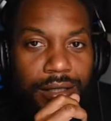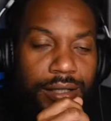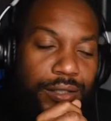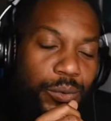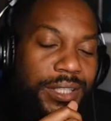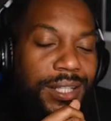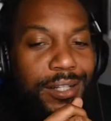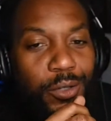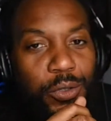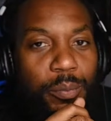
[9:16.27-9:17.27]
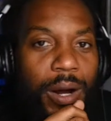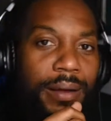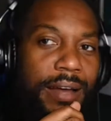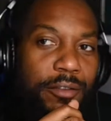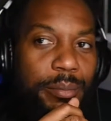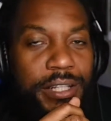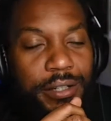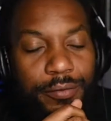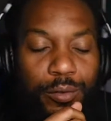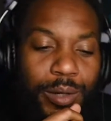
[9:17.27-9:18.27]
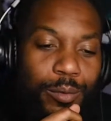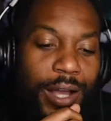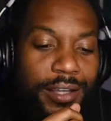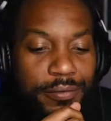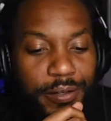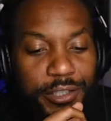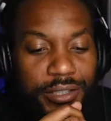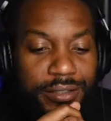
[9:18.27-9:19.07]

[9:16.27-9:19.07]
Sweetie, I know you probably haven't been here for Red Wine Confessions.